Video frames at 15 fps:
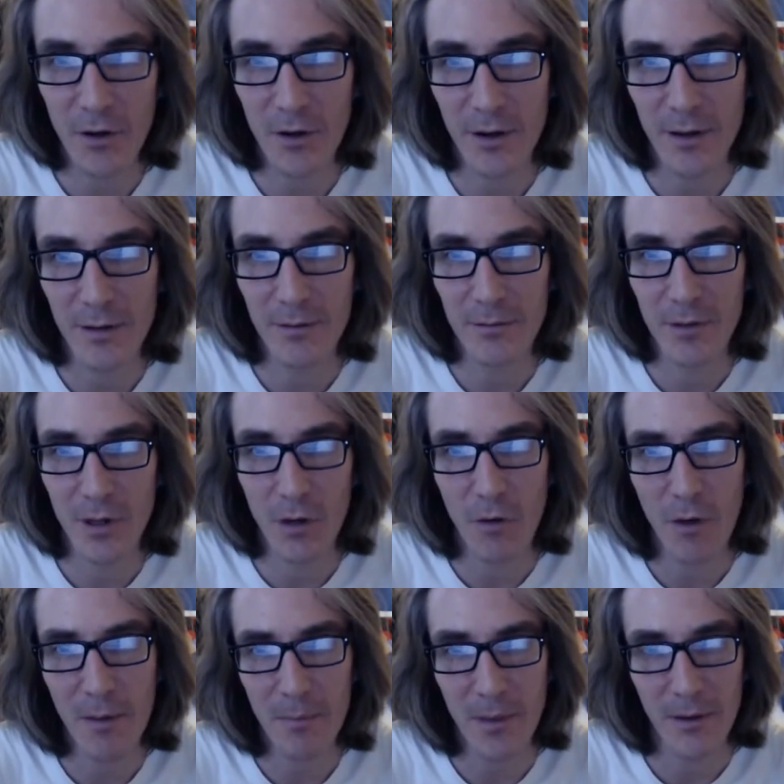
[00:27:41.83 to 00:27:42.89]
my turn
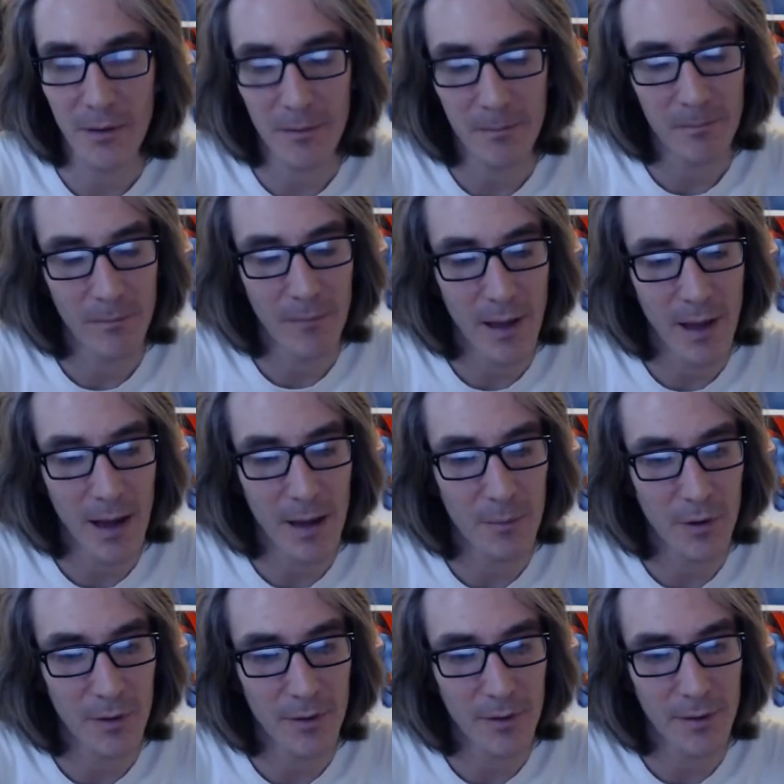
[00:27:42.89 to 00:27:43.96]
to go up there,
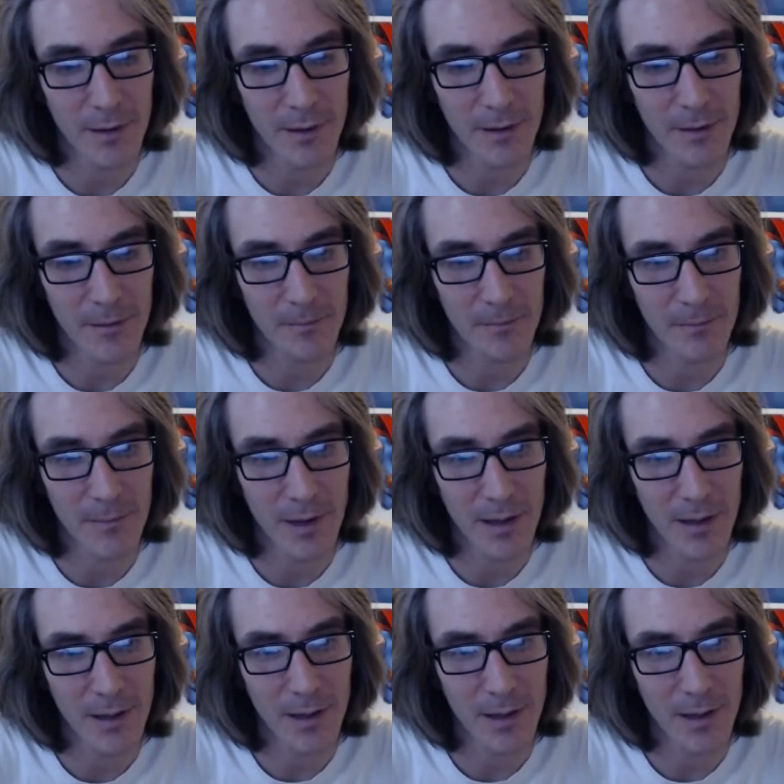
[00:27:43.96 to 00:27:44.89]
I put a